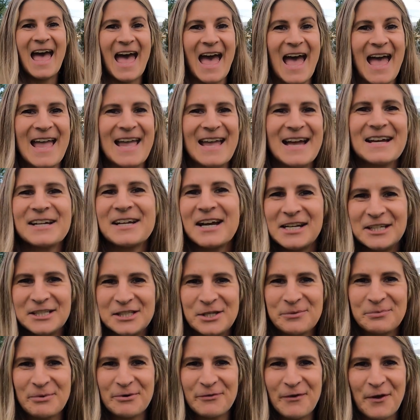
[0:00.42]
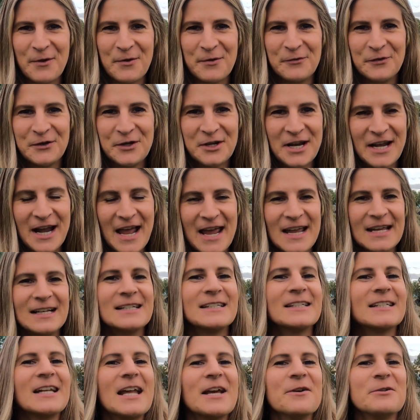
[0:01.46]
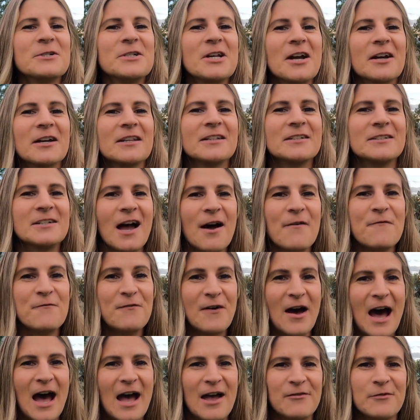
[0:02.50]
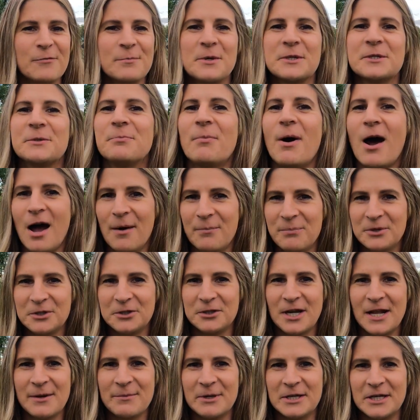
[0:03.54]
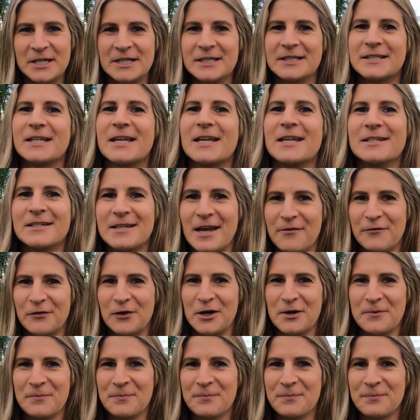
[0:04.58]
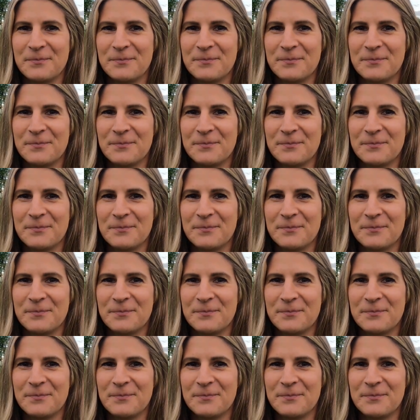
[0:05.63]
Hey, got a super fun one for you today. Today we're talking the top 5 most popular neighborhoods in Denver.